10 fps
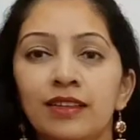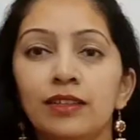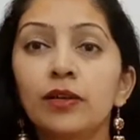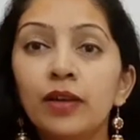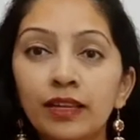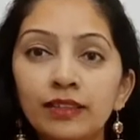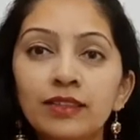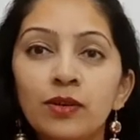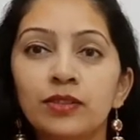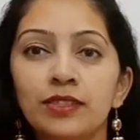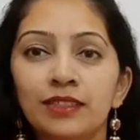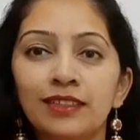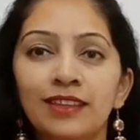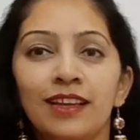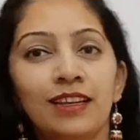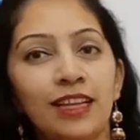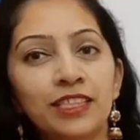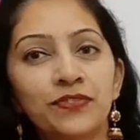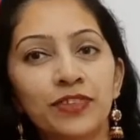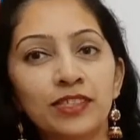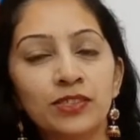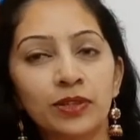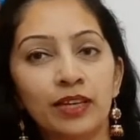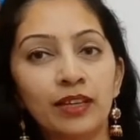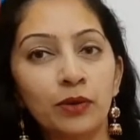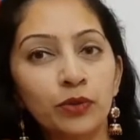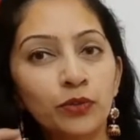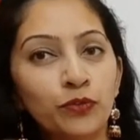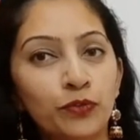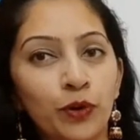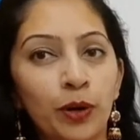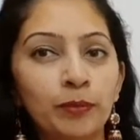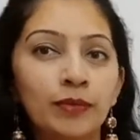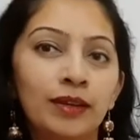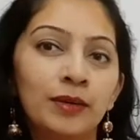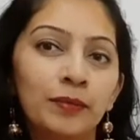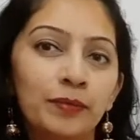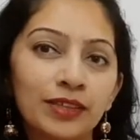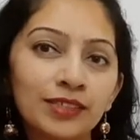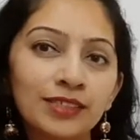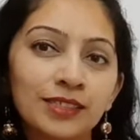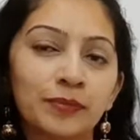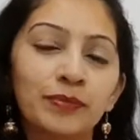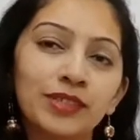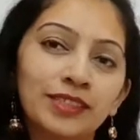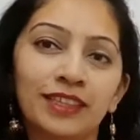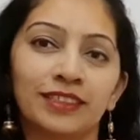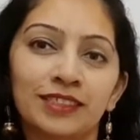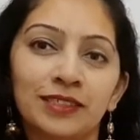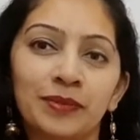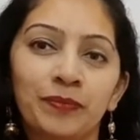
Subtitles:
Now at the onset, let's first look at how to form present simple tense.